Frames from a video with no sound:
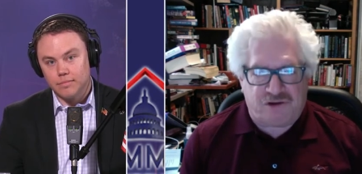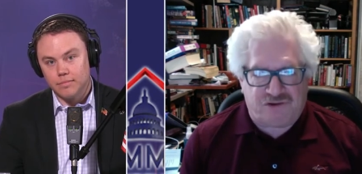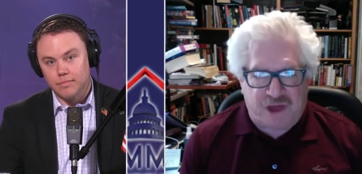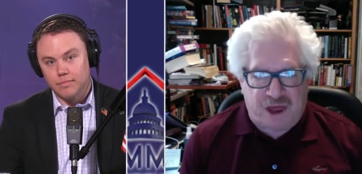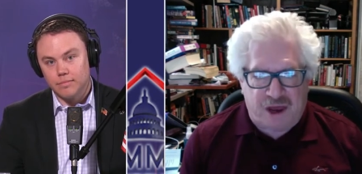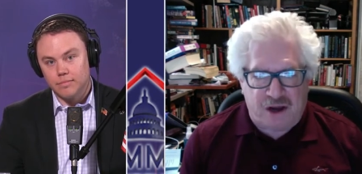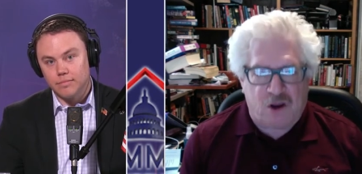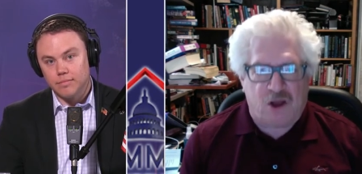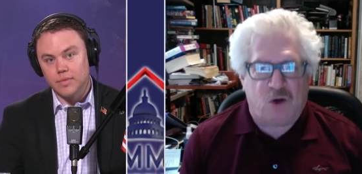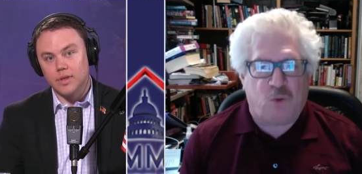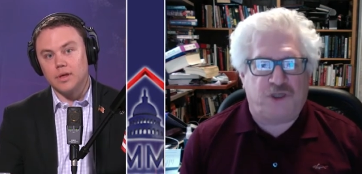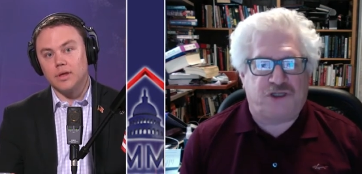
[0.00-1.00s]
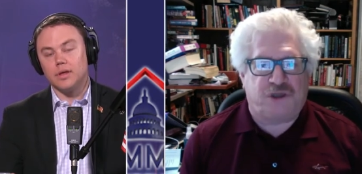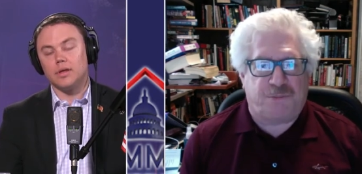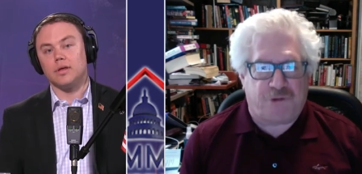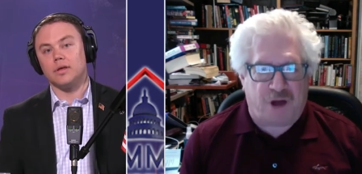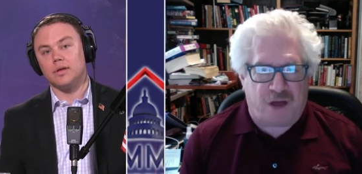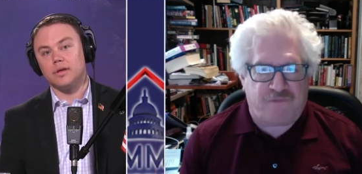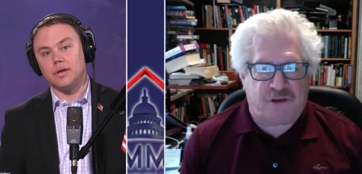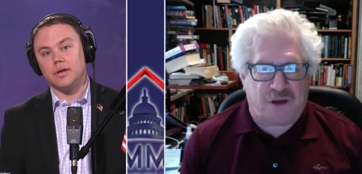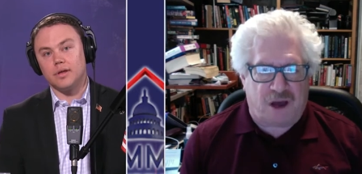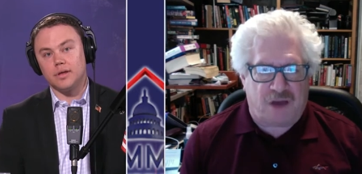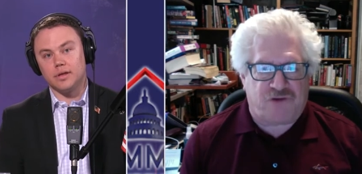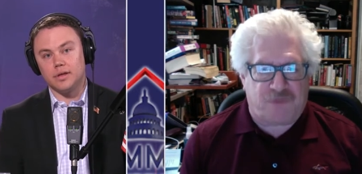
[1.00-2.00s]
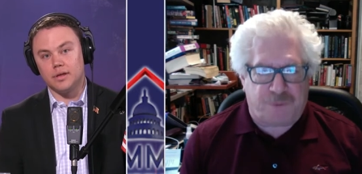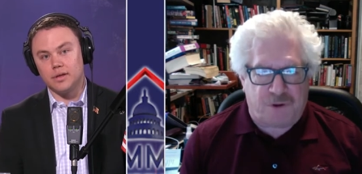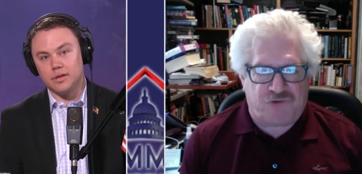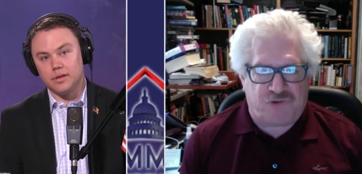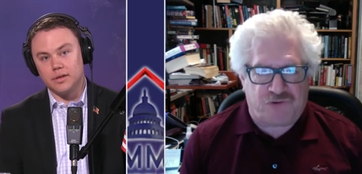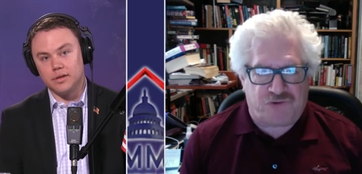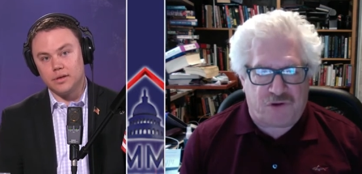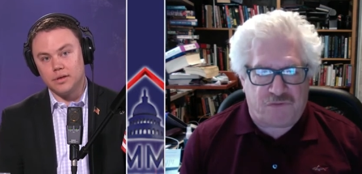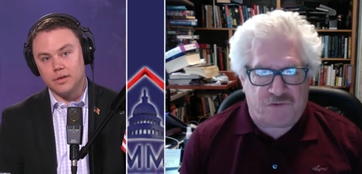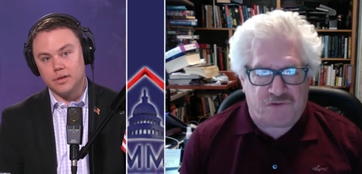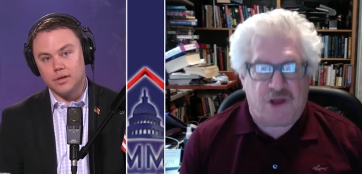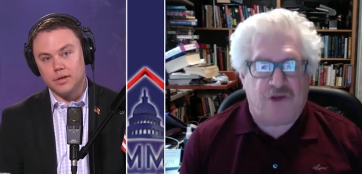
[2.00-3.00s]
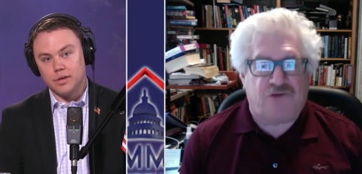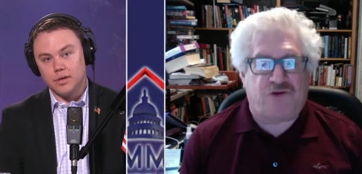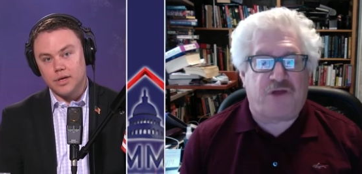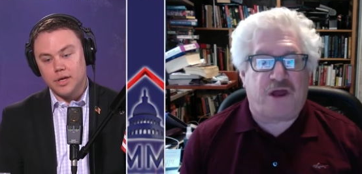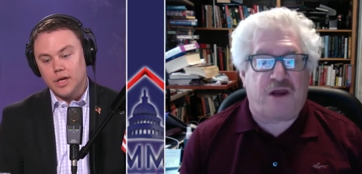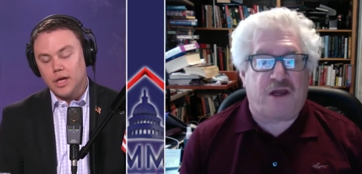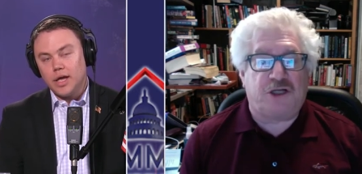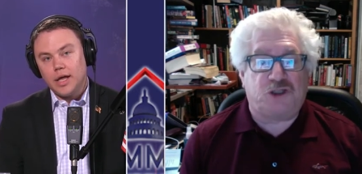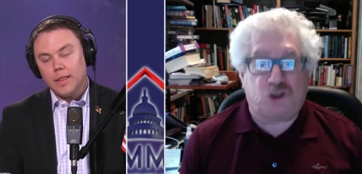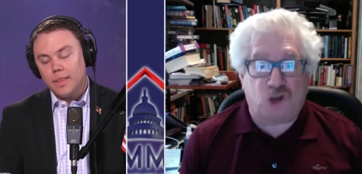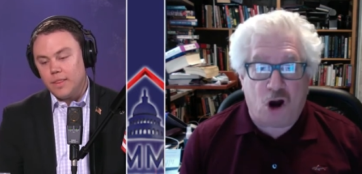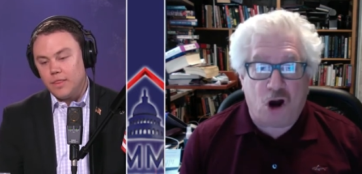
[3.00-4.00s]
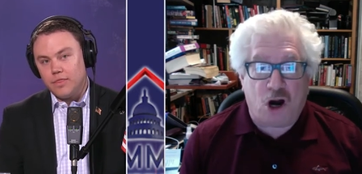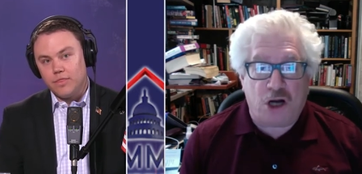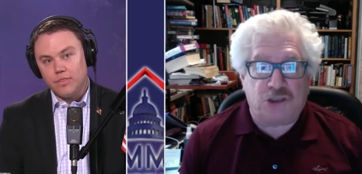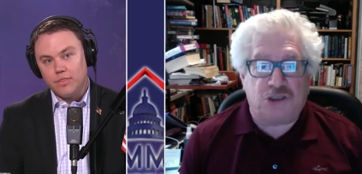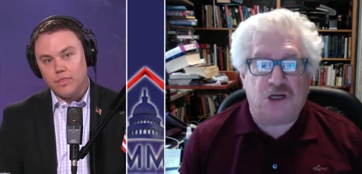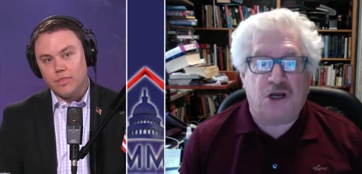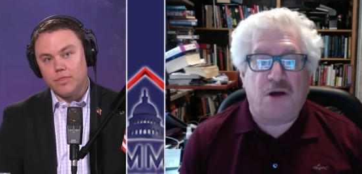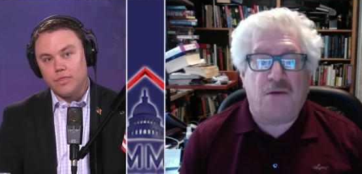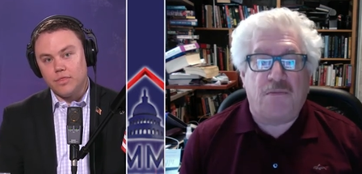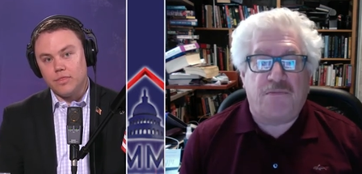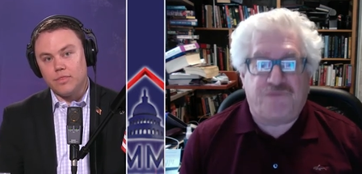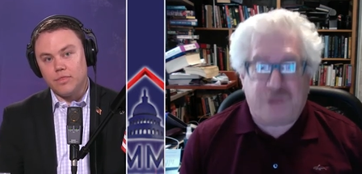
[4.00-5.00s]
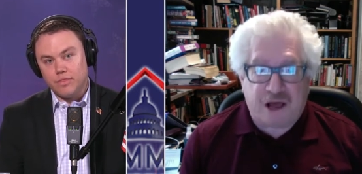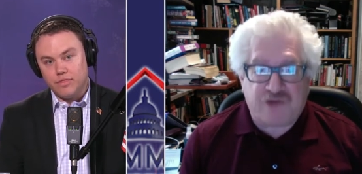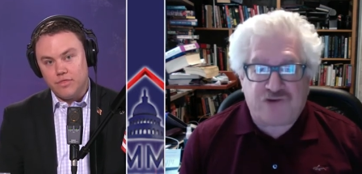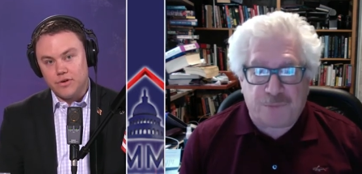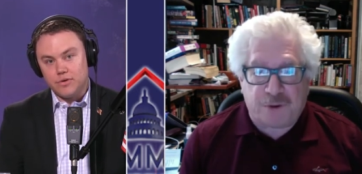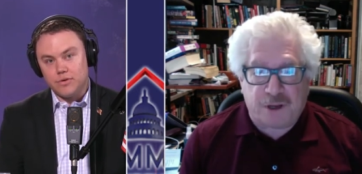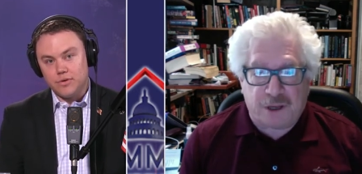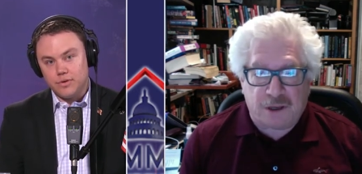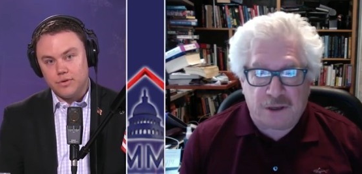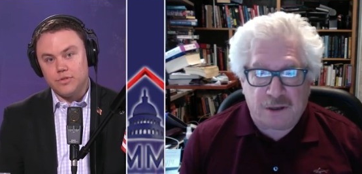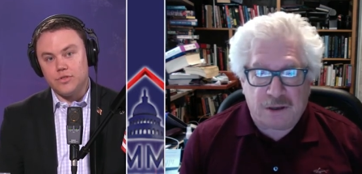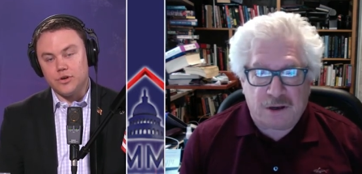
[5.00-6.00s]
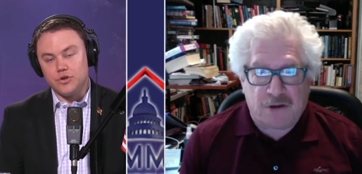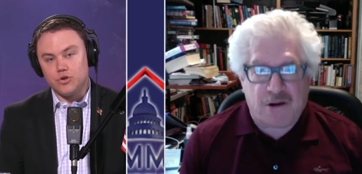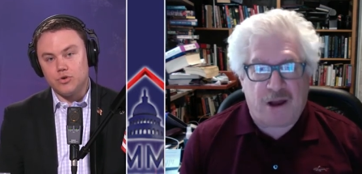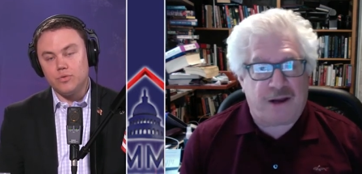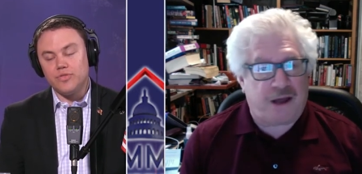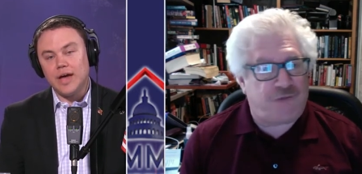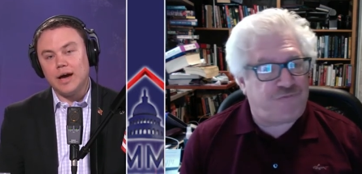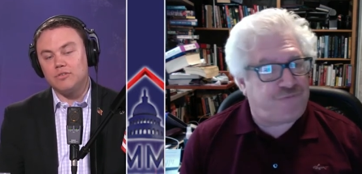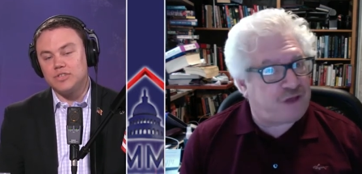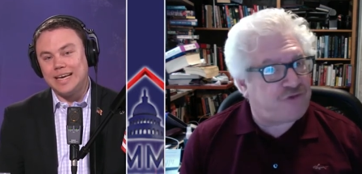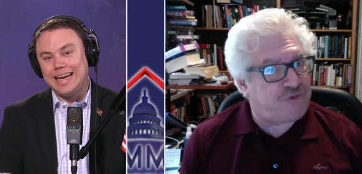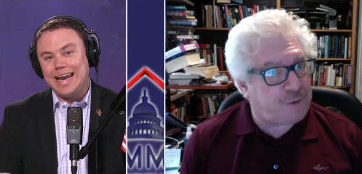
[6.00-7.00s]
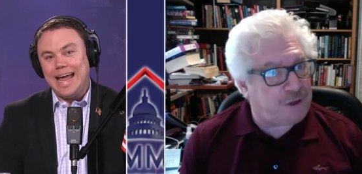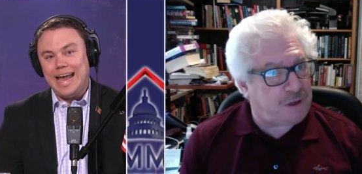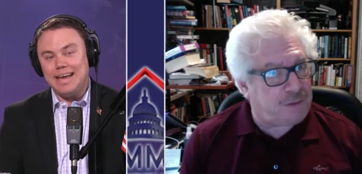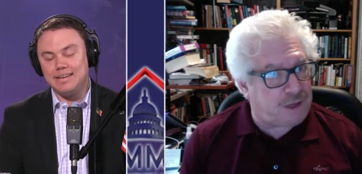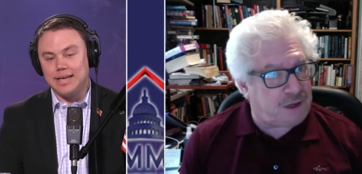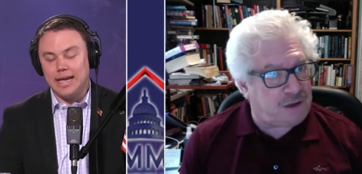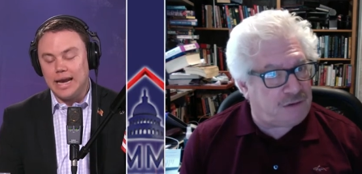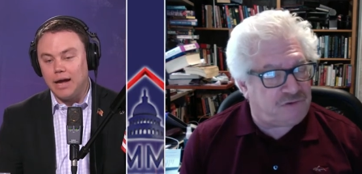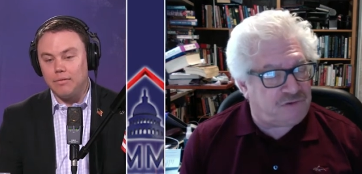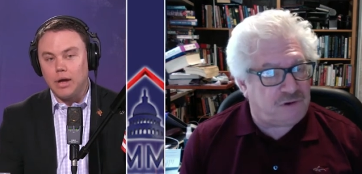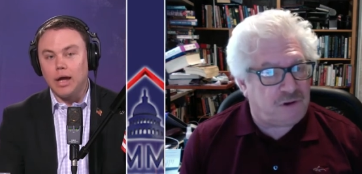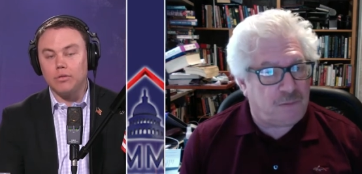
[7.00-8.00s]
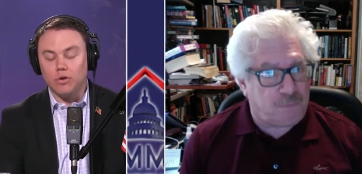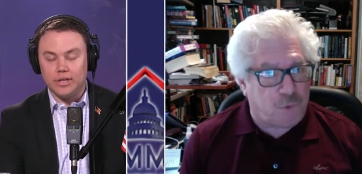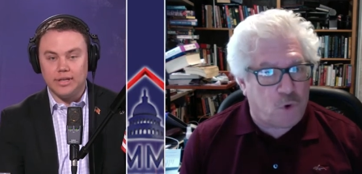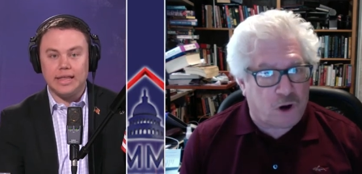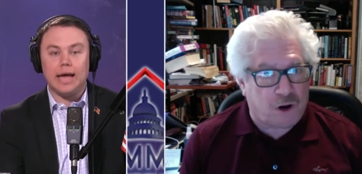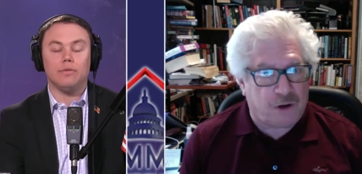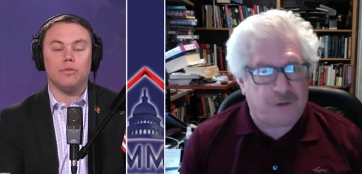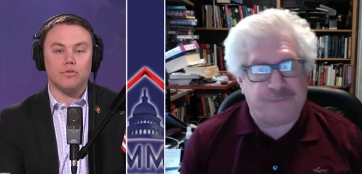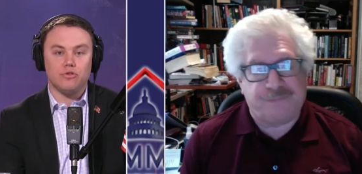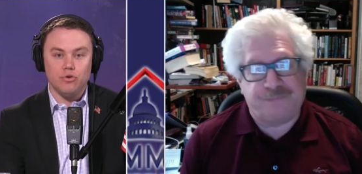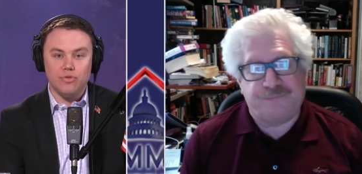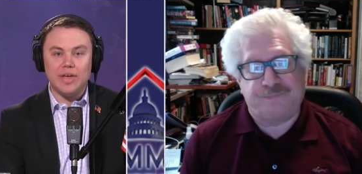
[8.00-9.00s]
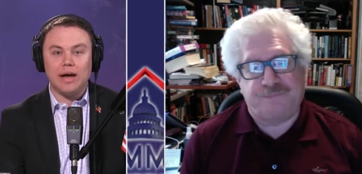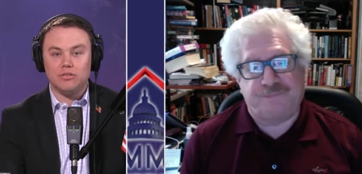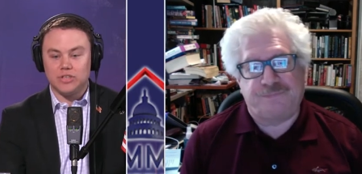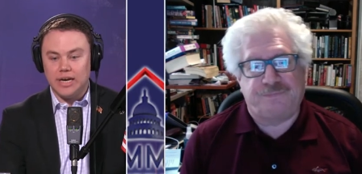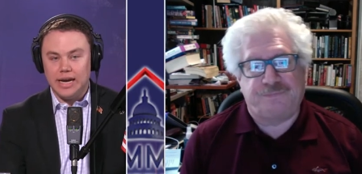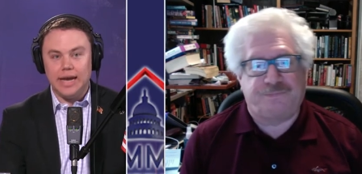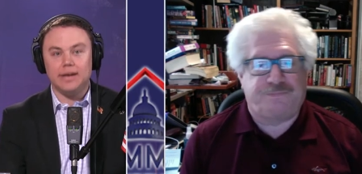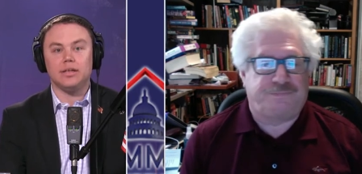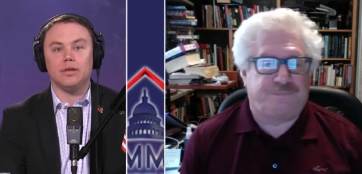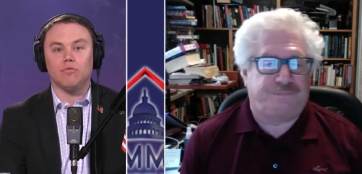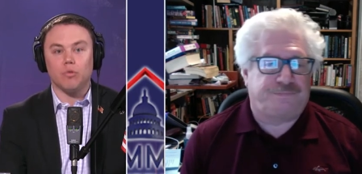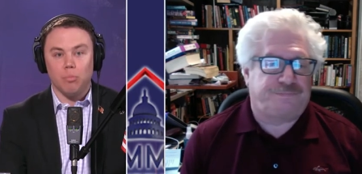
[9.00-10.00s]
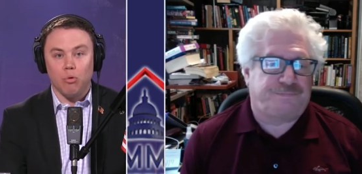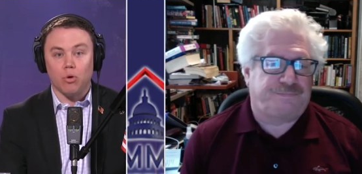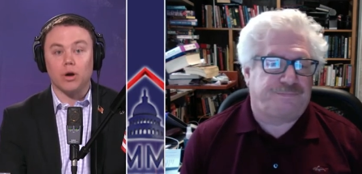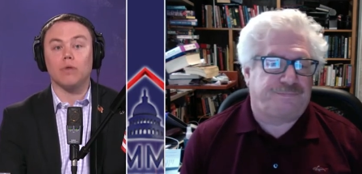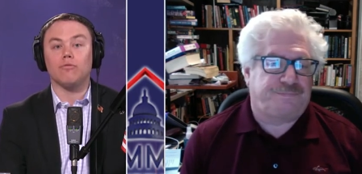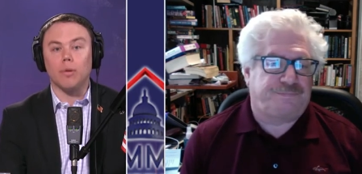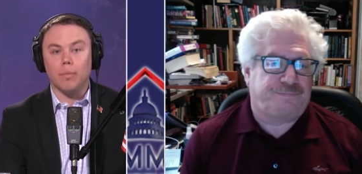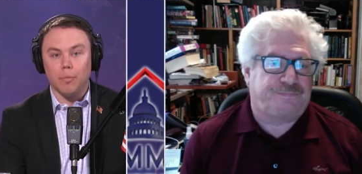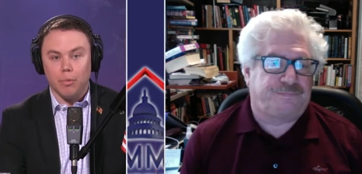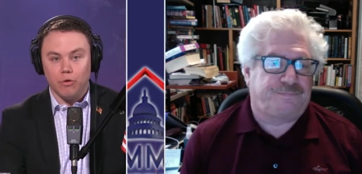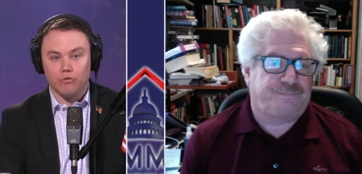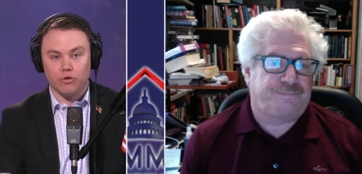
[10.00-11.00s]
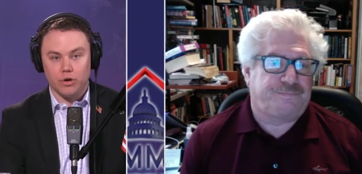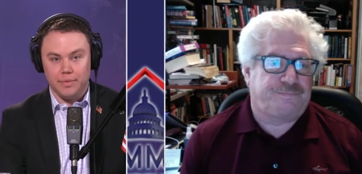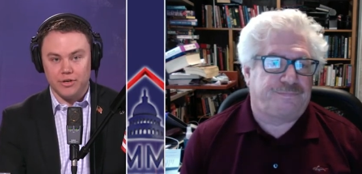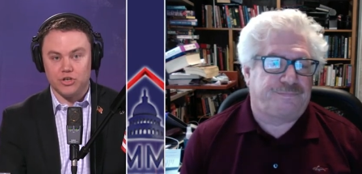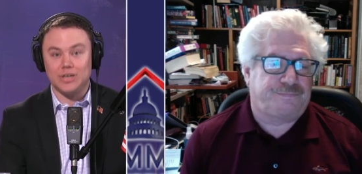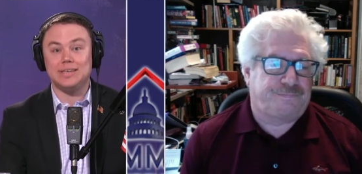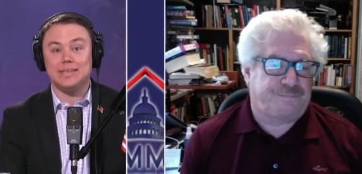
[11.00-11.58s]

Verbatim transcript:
Speaker 1: said we should privatize the Postal Service so that it can charge flexibly.
Speaker 2: The, the 2018, right? now, I, I looked at that. The 2018 report from the Postal Commission